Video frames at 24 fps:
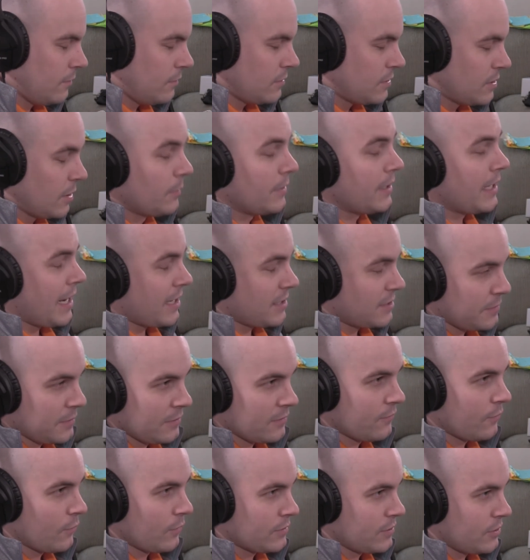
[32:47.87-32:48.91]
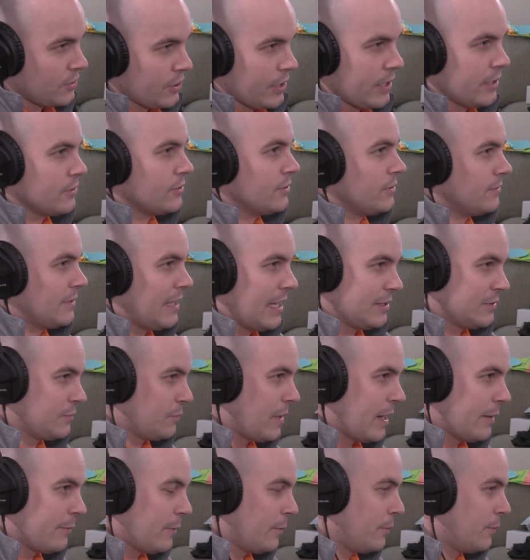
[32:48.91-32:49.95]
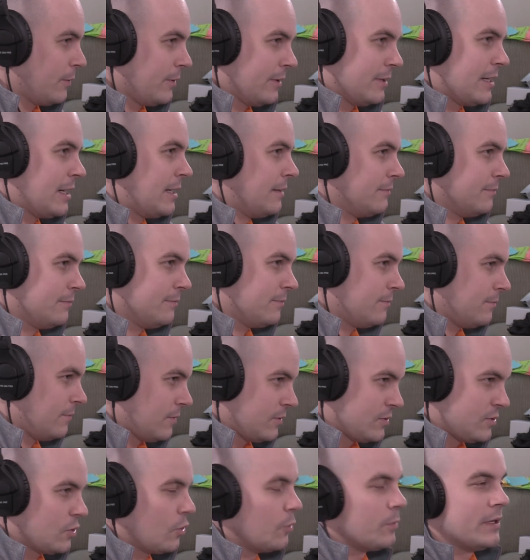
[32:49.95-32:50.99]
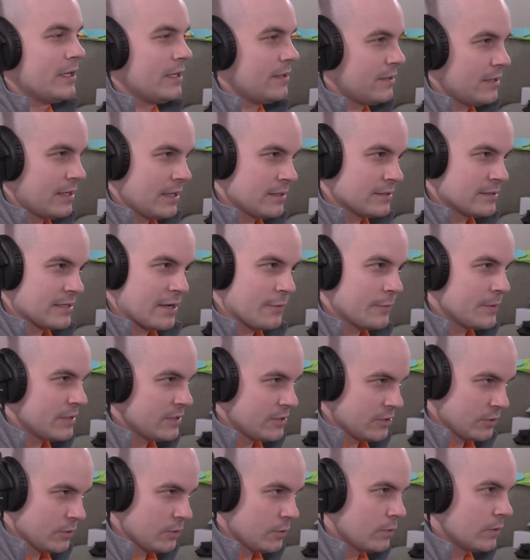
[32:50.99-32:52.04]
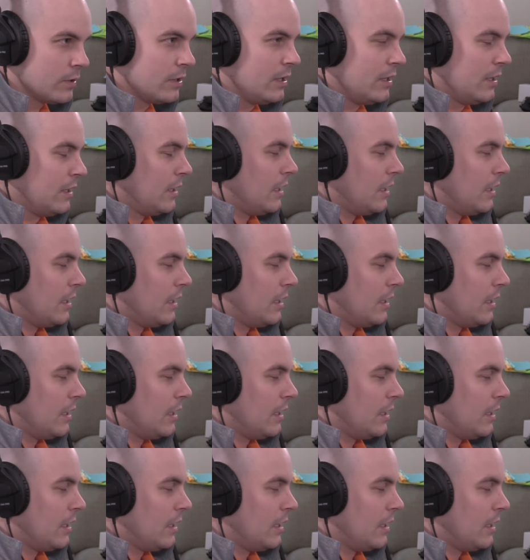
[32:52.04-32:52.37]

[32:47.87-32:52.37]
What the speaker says: somebody has to be the force of change. That's why we put it on so many things that we do.